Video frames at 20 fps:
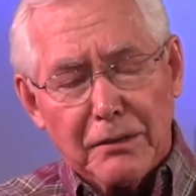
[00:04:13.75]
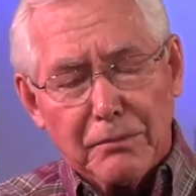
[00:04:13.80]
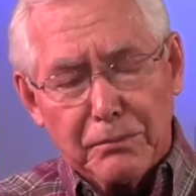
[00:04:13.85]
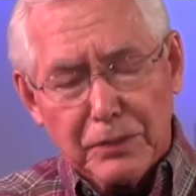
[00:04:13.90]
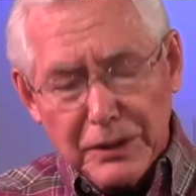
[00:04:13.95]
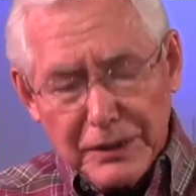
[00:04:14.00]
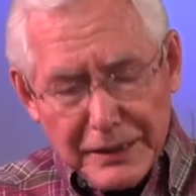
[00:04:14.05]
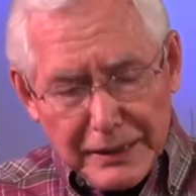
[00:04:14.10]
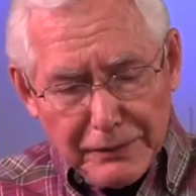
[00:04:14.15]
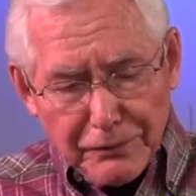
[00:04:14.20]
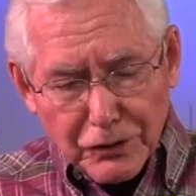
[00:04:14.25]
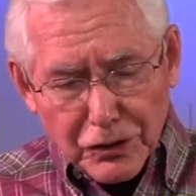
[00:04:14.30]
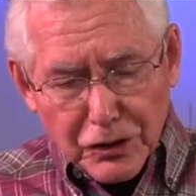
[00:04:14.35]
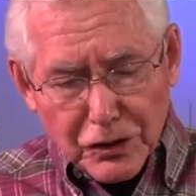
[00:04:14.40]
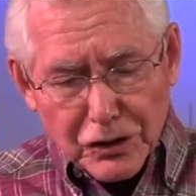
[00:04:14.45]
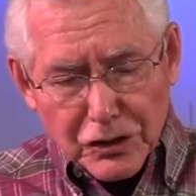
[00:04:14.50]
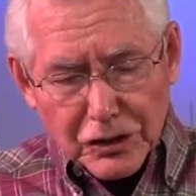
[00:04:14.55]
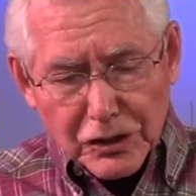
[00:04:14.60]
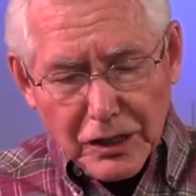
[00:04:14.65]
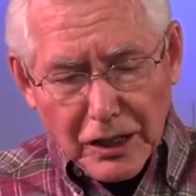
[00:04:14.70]

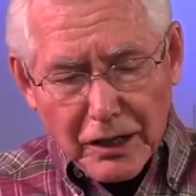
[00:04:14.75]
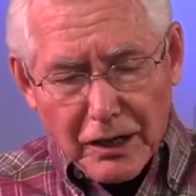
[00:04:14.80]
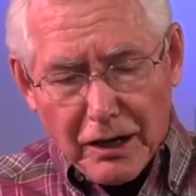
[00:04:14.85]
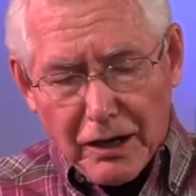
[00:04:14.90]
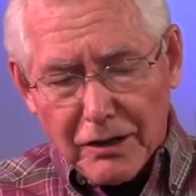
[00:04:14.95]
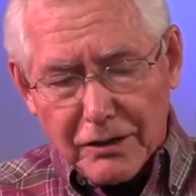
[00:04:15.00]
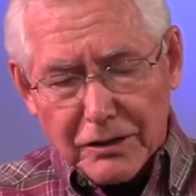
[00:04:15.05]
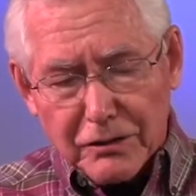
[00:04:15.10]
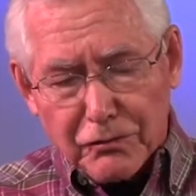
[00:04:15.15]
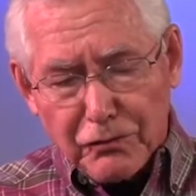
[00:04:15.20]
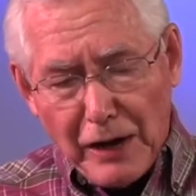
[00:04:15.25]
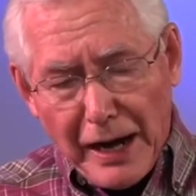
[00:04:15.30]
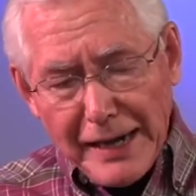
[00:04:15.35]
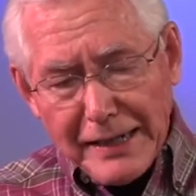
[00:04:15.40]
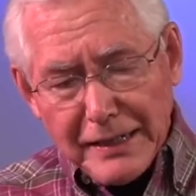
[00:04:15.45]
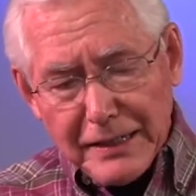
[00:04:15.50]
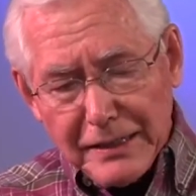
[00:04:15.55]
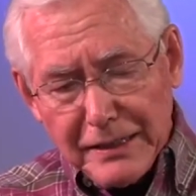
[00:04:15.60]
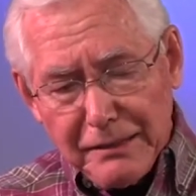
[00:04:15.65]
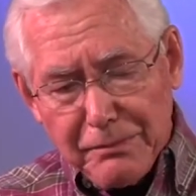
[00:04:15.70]
Believers are
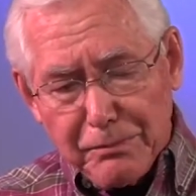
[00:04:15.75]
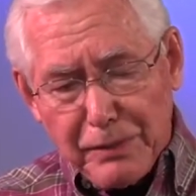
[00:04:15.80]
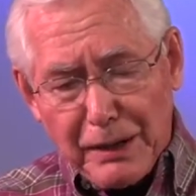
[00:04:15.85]
divided